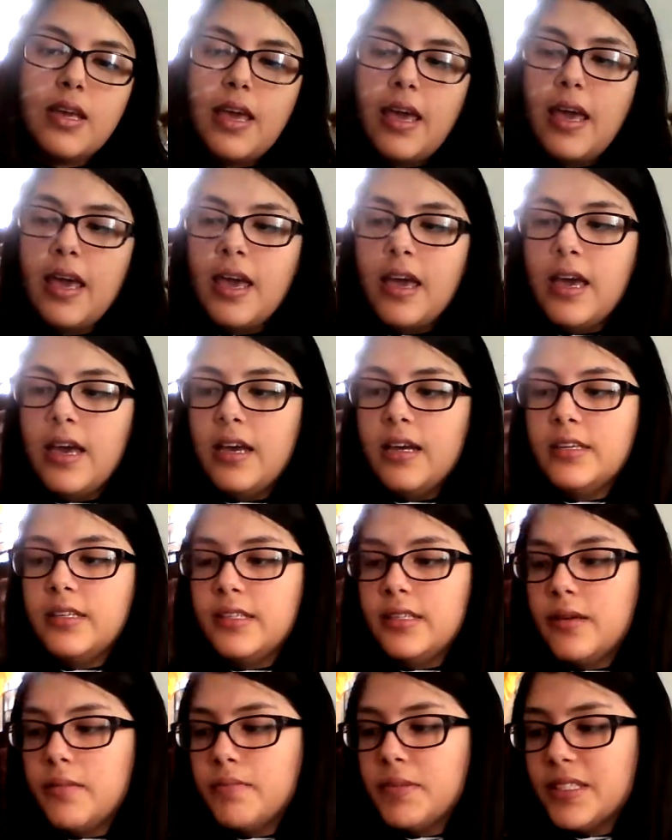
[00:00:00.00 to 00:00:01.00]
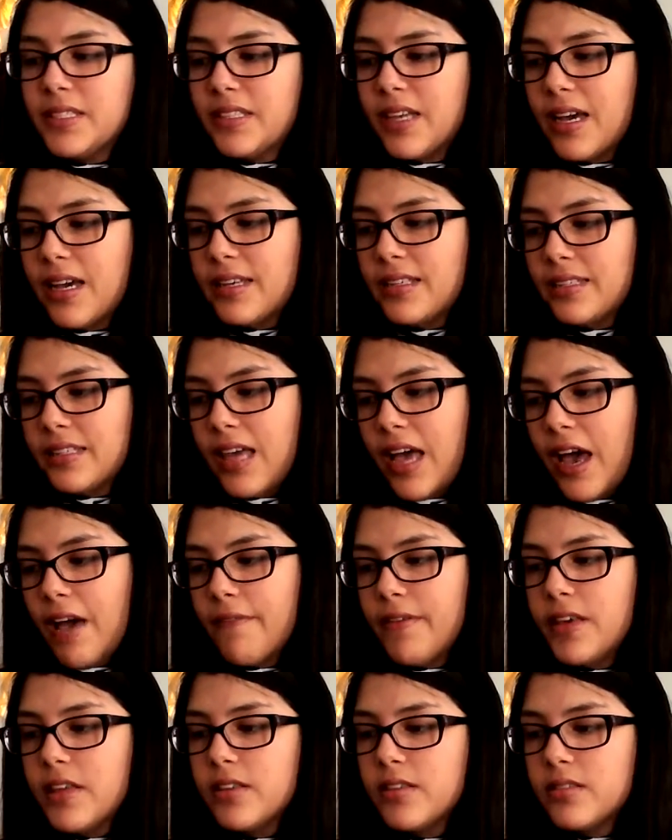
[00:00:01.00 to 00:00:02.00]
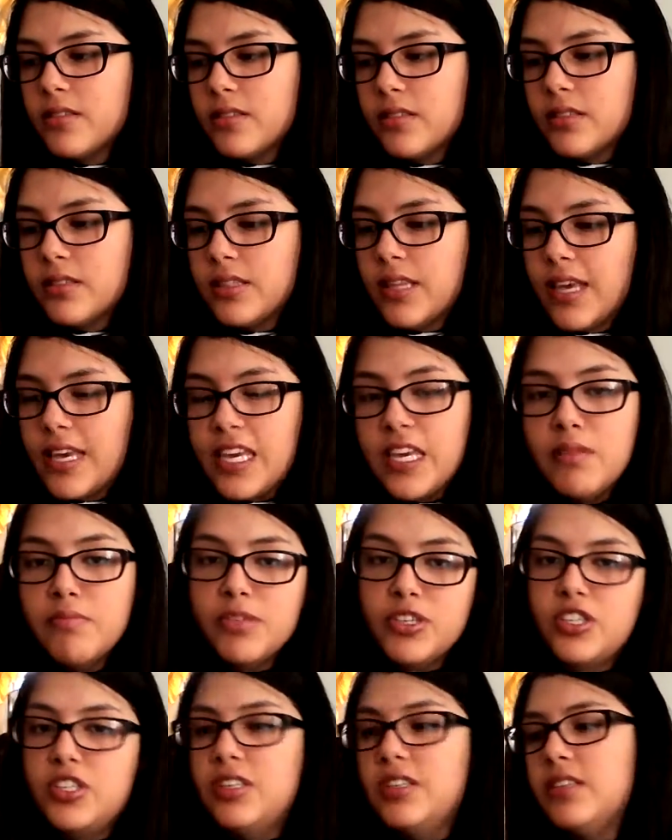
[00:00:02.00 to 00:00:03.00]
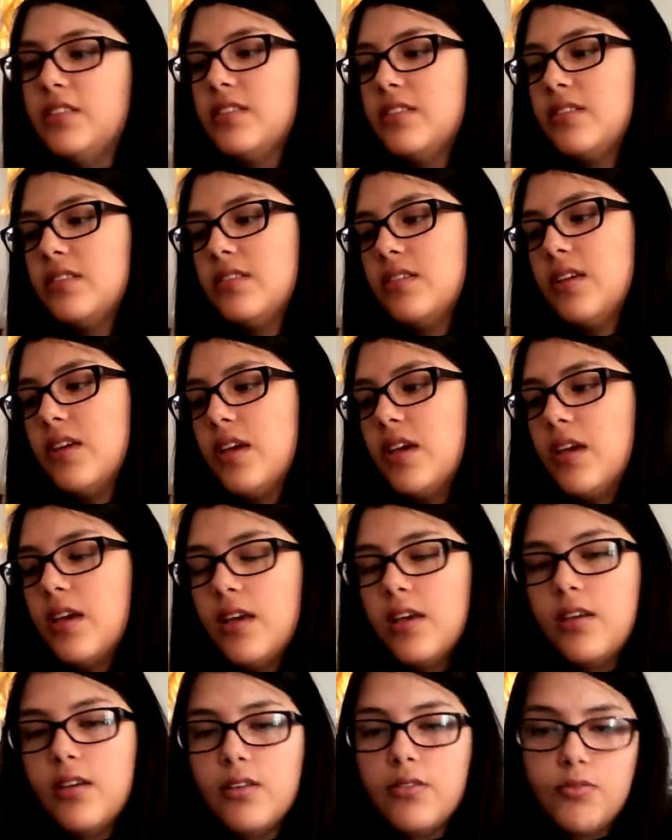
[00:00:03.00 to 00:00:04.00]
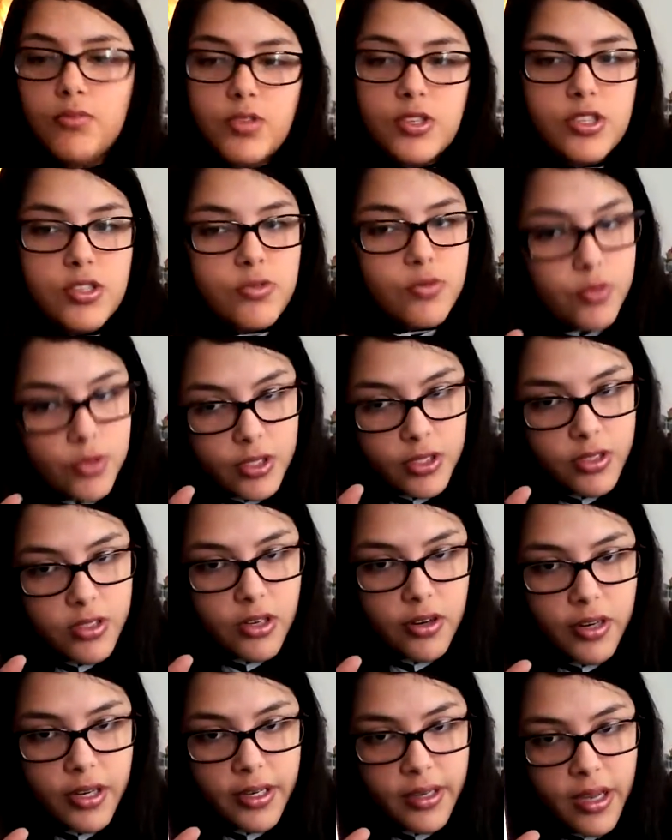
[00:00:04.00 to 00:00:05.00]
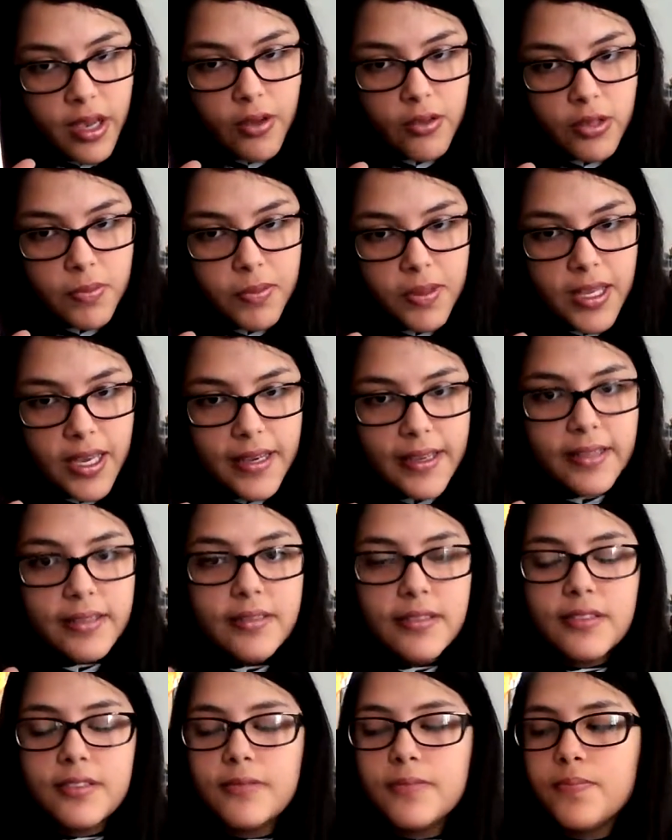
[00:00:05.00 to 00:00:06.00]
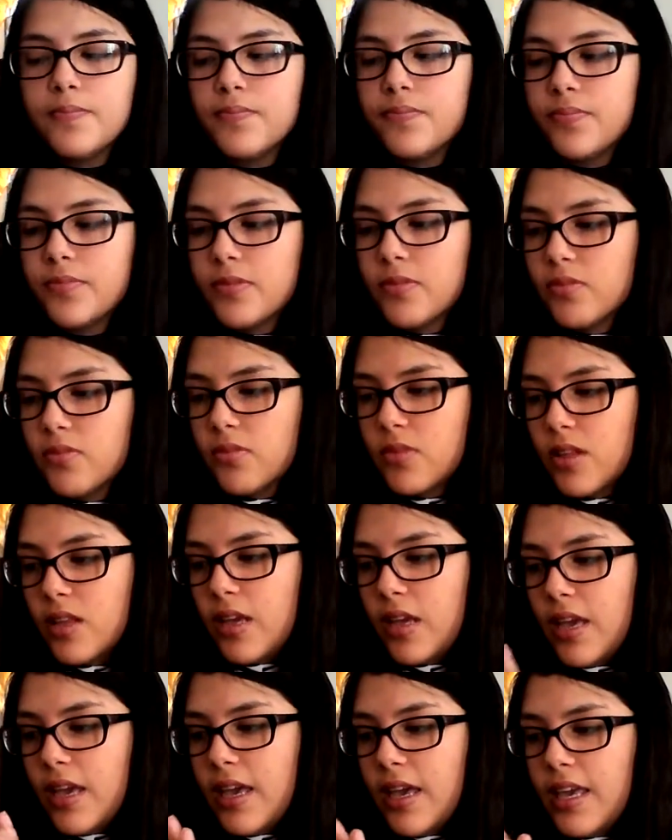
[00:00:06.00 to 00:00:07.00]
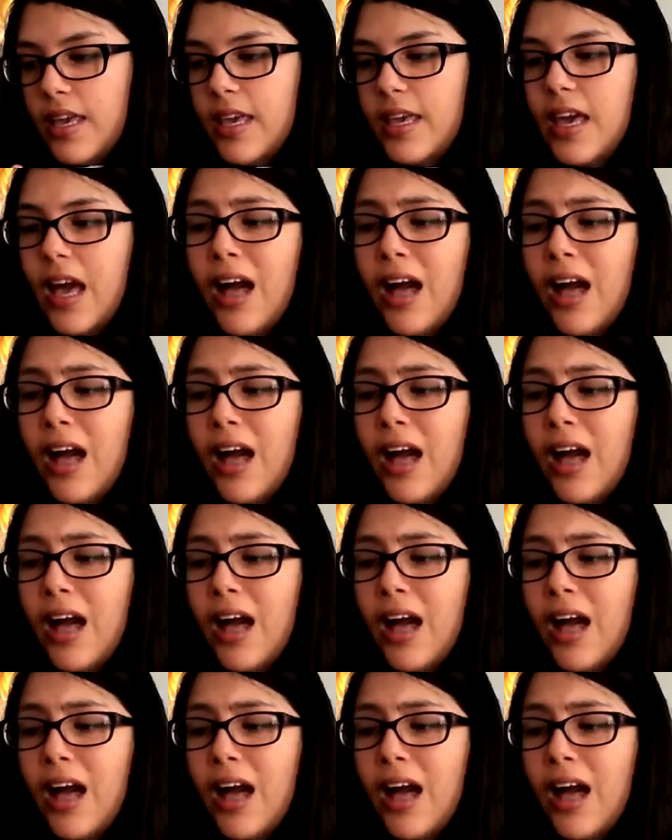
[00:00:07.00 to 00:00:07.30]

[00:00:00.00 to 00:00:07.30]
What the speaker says: And besides having the images, which we're starting now the plates, it